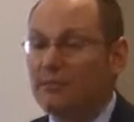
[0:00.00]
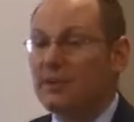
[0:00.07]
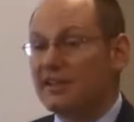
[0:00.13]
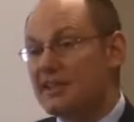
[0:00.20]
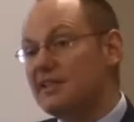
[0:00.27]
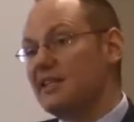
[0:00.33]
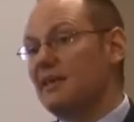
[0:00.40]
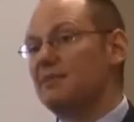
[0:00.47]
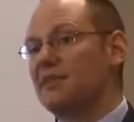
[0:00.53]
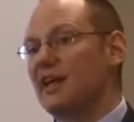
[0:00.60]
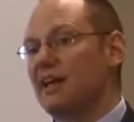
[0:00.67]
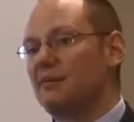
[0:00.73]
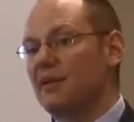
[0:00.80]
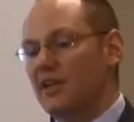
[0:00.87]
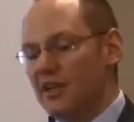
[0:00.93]
But at the same
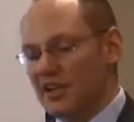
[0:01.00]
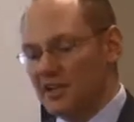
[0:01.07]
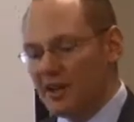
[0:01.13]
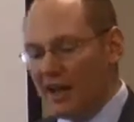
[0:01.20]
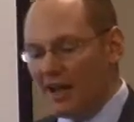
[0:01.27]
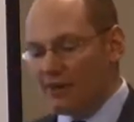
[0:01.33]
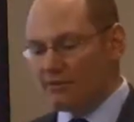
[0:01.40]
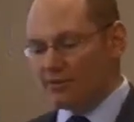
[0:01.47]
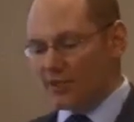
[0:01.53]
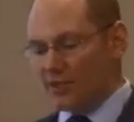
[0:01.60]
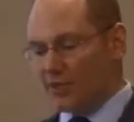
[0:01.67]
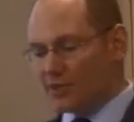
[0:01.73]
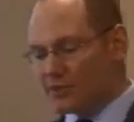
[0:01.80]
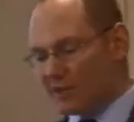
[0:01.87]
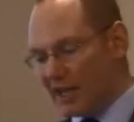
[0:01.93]
time, you have
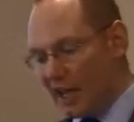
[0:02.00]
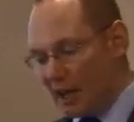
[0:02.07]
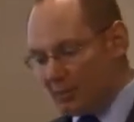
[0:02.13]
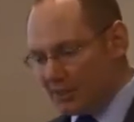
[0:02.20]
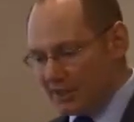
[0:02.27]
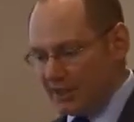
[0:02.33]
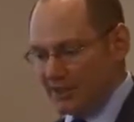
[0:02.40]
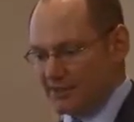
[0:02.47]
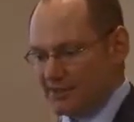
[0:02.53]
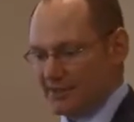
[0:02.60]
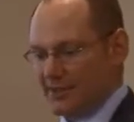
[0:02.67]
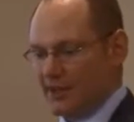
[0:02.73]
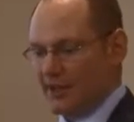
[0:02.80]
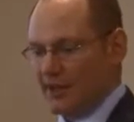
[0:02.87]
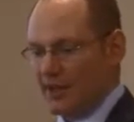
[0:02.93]
huge
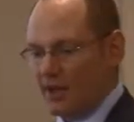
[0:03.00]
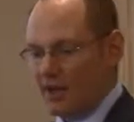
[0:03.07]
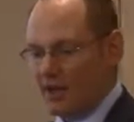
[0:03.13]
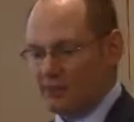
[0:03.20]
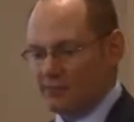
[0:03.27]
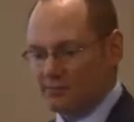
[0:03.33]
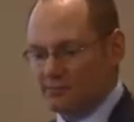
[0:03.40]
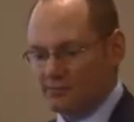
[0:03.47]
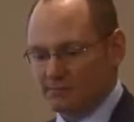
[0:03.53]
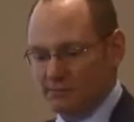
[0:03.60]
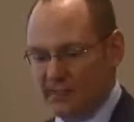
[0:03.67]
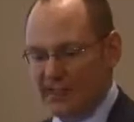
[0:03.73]
monopolies um,